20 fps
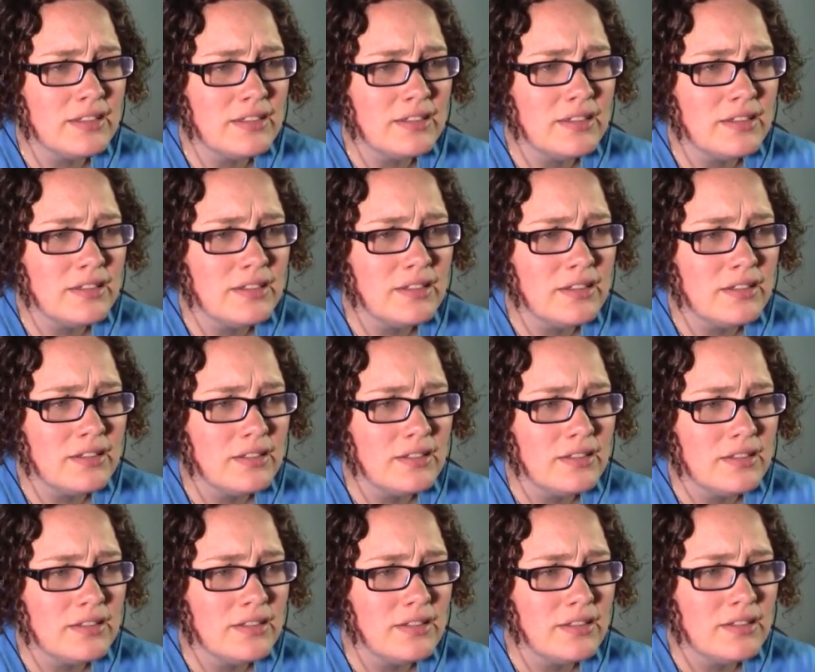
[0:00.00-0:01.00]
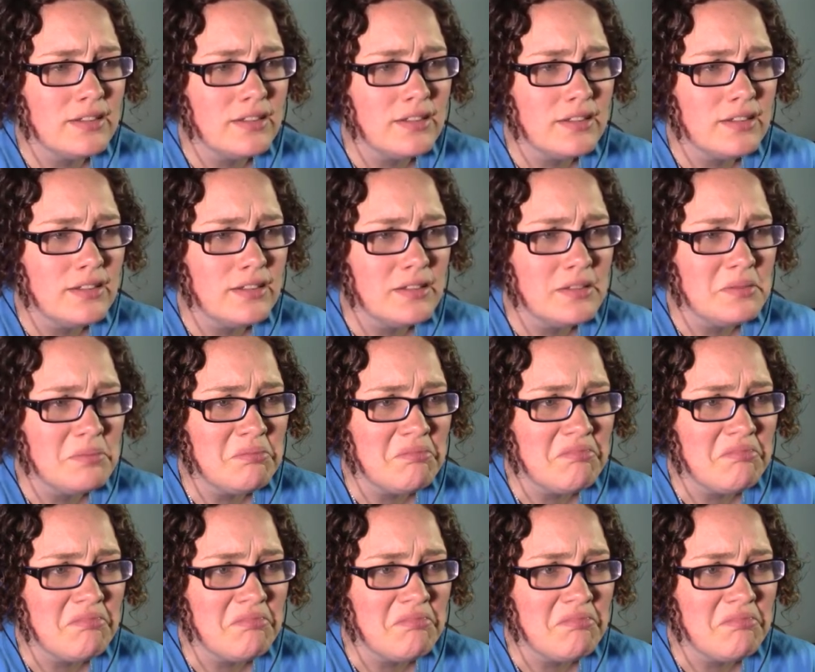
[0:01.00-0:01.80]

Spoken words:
No one is speaking in this clip.